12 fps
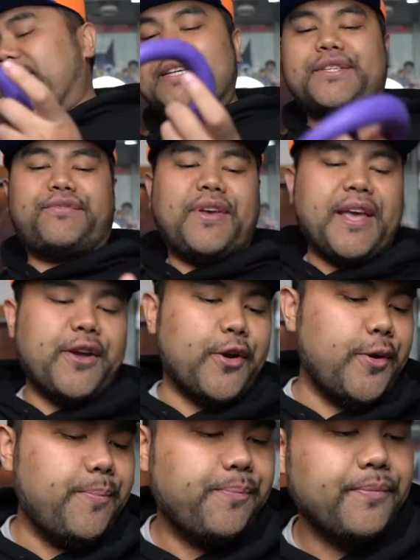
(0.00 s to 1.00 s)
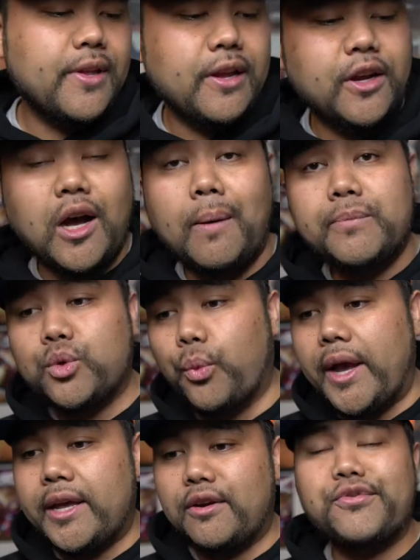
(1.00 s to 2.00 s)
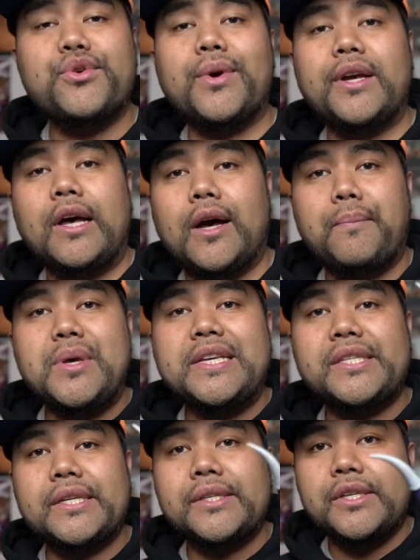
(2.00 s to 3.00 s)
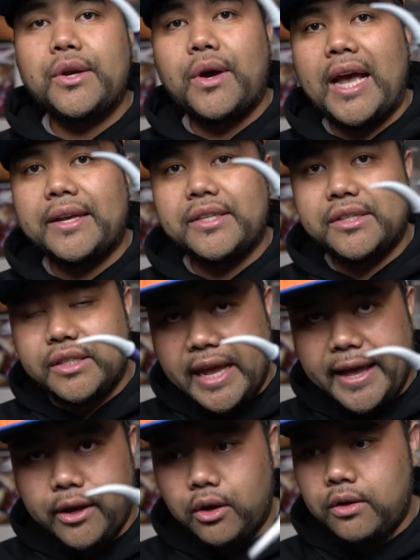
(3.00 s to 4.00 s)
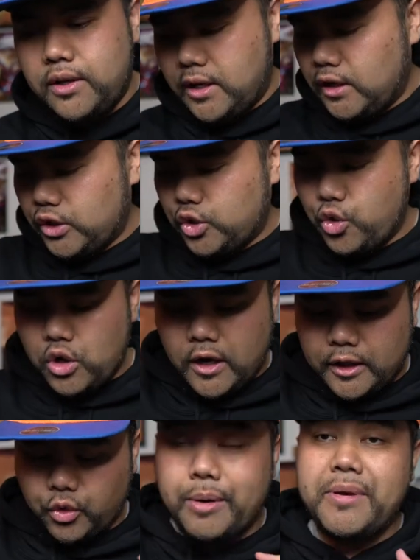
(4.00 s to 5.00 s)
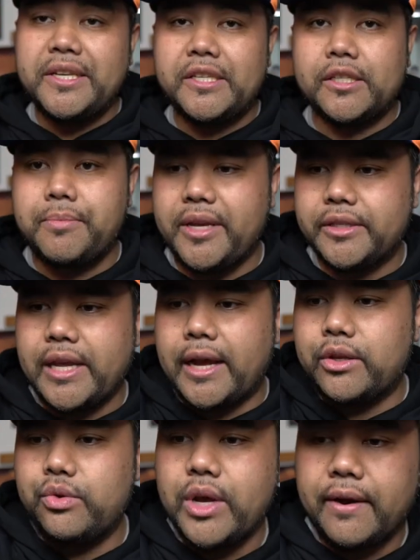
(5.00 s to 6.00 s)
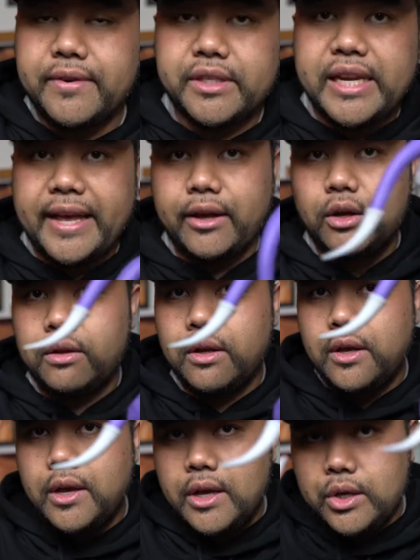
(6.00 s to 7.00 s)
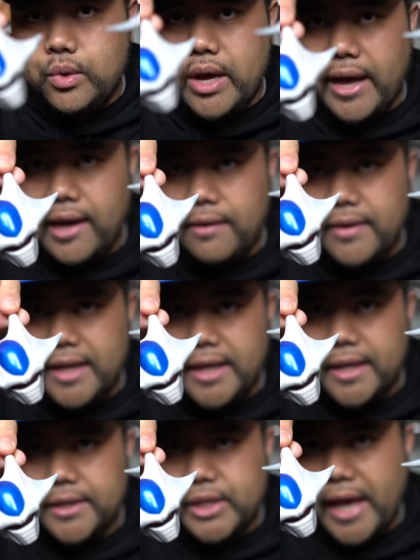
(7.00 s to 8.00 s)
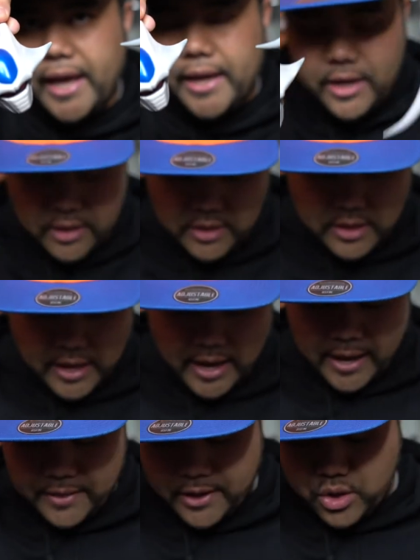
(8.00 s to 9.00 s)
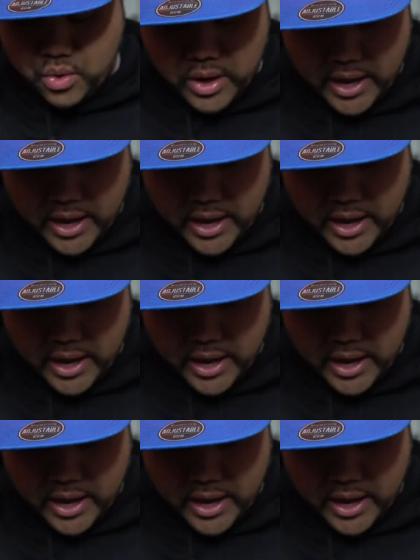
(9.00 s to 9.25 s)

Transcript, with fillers: This figure comes with a few pieces. You know, it has his tail, three pieces to be exact. You have his tail, you have his head, and then you